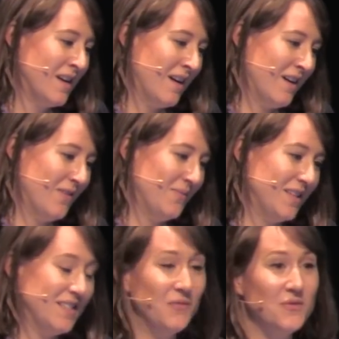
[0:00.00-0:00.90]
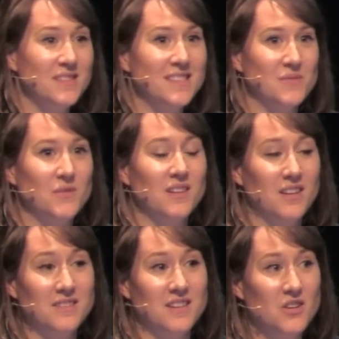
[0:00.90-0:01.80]
The difference is with the
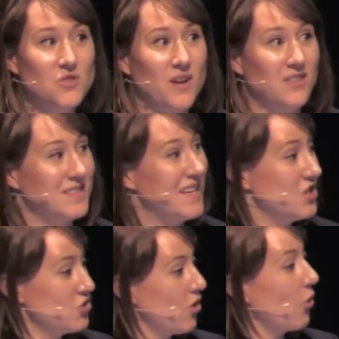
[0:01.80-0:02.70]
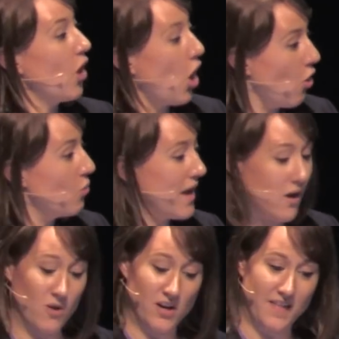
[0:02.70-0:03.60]
London Underground is they control the whole
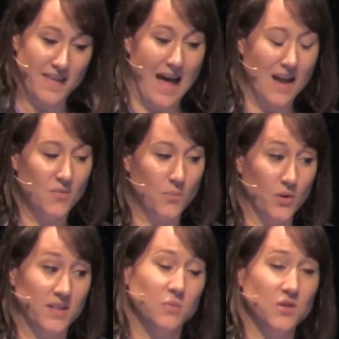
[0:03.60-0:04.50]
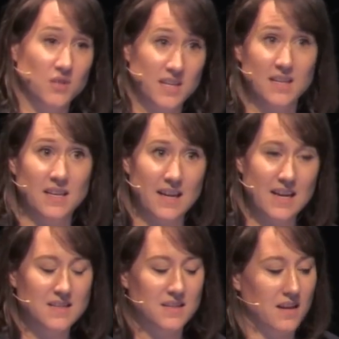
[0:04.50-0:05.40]
network and the endpoints. When you're dealing in
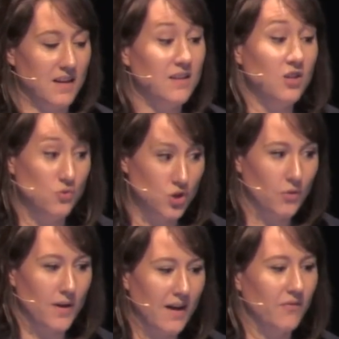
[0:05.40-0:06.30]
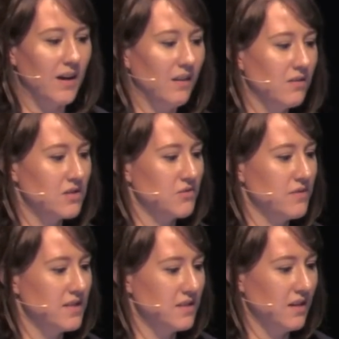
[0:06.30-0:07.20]
internet, you don't have that
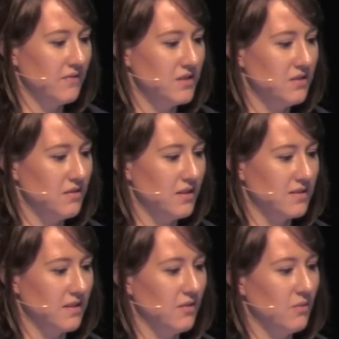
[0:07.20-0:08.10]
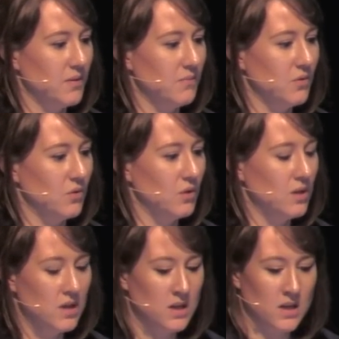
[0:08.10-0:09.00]
luxury, so you have to do things a little bit more
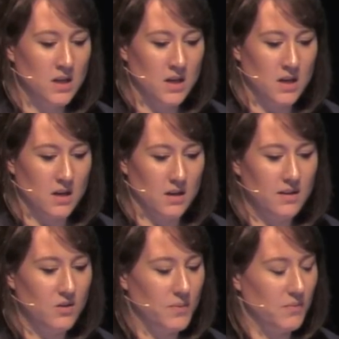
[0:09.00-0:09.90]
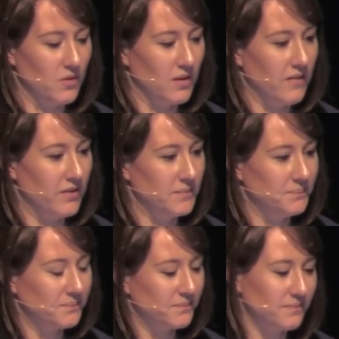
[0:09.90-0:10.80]
clever.
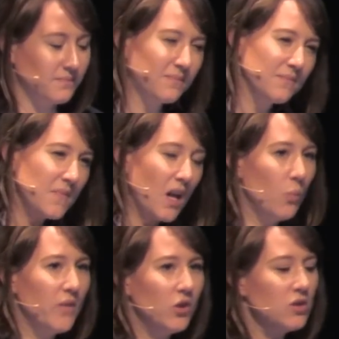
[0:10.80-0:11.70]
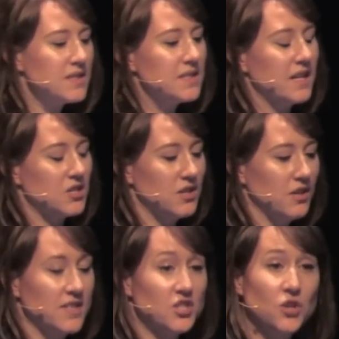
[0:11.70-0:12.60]
With loss detection,
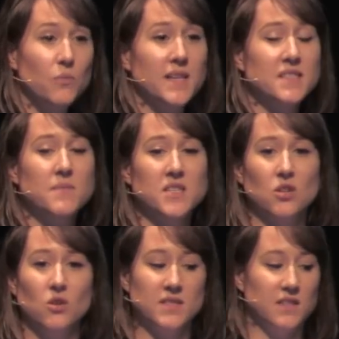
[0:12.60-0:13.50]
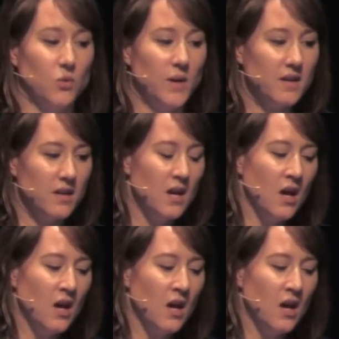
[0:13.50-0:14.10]
though, there's 2 ways to measure loss in QUIC.